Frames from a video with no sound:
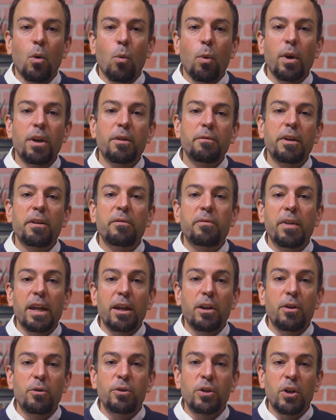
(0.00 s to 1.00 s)
One of
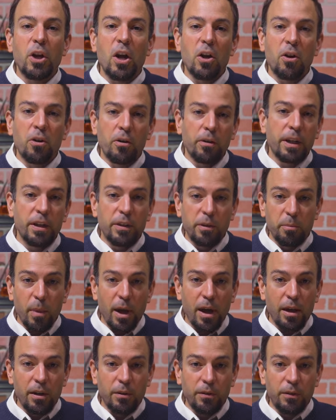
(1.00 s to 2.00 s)
Kaweco's earliest
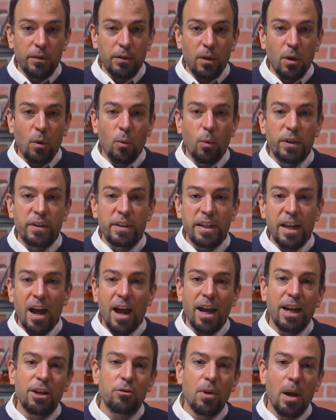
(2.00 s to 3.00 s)
models was the
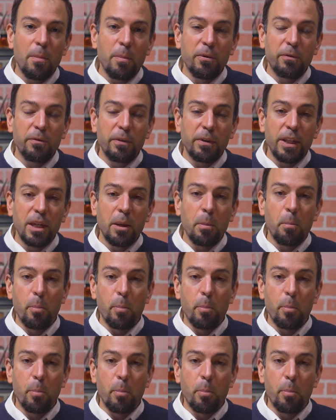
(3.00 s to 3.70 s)
eyedropper filling